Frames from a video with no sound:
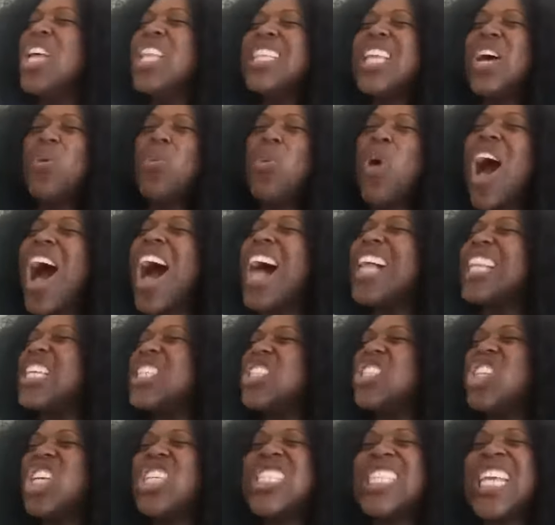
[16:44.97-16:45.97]
The world
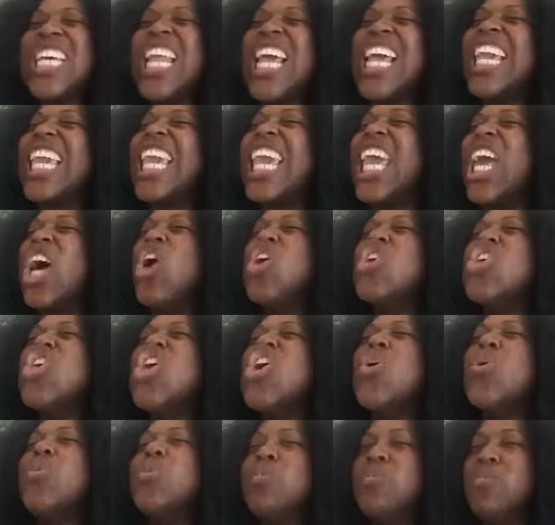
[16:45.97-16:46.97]
is just going to kill
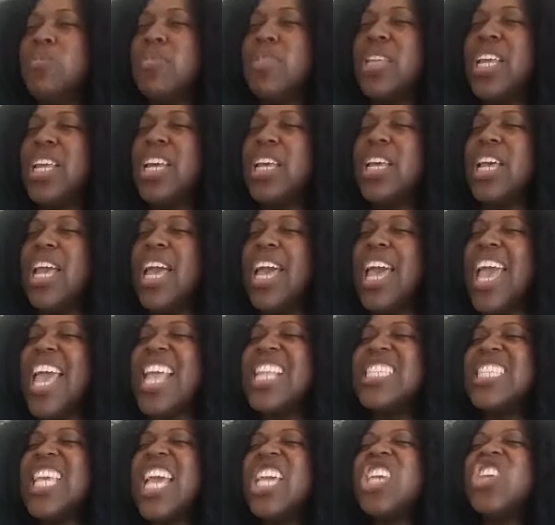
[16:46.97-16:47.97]
you
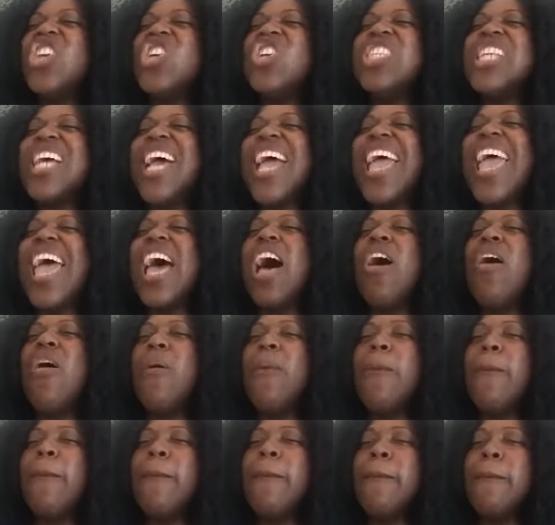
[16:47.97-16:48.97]
and take you to
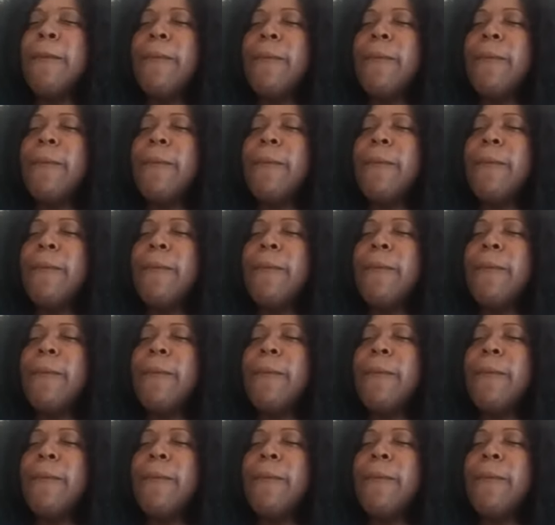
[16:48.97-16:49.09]
hell.